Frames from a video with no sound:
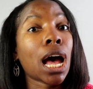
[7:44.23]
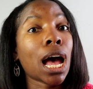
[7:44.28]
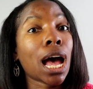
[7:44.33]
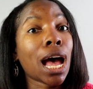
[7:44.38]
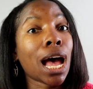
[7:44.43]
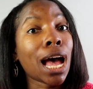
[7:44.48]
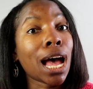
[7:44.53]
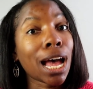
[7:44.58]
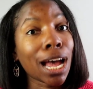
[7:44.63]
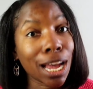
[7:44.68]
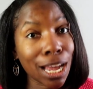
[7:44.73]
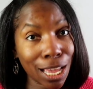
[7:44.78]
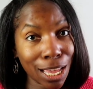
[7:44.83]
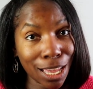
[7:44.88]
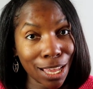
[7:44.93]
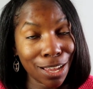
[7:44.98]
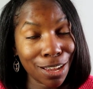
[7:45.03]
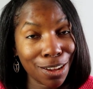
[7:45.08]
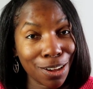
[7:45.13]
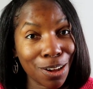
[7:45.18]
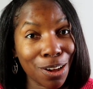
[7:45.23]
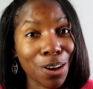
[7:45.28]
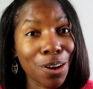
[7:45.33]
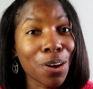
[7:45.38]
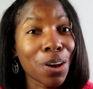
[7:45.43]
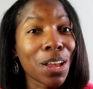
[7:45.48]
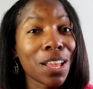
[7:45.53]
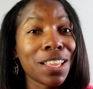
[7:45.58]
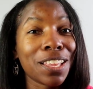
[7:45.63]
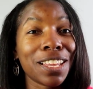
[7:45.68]
I
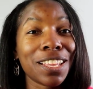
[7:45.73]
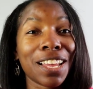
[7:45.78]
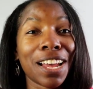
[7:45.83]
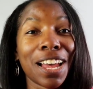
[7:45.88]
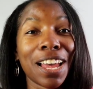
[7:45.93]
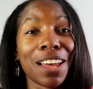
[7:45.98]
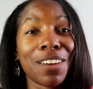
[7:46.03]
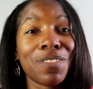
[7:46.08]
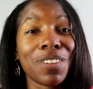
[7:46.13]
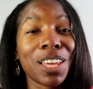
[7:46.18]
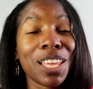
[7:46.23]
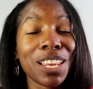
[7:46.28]
did not have